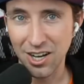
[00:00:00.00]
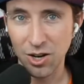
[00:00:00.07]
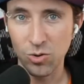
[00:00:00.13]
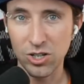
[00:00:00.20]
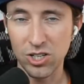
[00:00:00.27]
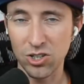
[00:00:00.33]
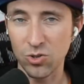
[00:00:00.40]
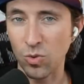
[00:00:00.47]

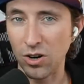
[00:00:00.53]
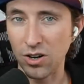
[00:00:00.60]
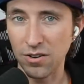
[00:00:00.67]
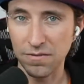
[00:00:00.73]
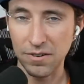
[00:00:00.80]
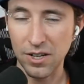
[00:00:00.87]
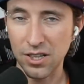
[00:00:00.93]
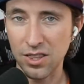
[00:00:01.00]
which is one
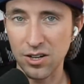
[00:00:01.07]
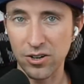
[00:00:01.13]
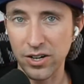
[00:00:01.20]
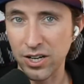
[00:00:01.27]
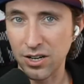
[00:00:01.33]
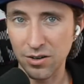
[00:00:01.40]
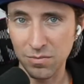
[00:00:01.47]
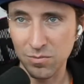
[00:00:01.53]
of
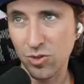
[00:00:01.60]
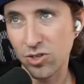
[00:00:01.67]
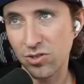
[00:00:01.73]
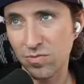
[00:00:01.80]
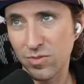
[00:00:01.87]
Ethereum's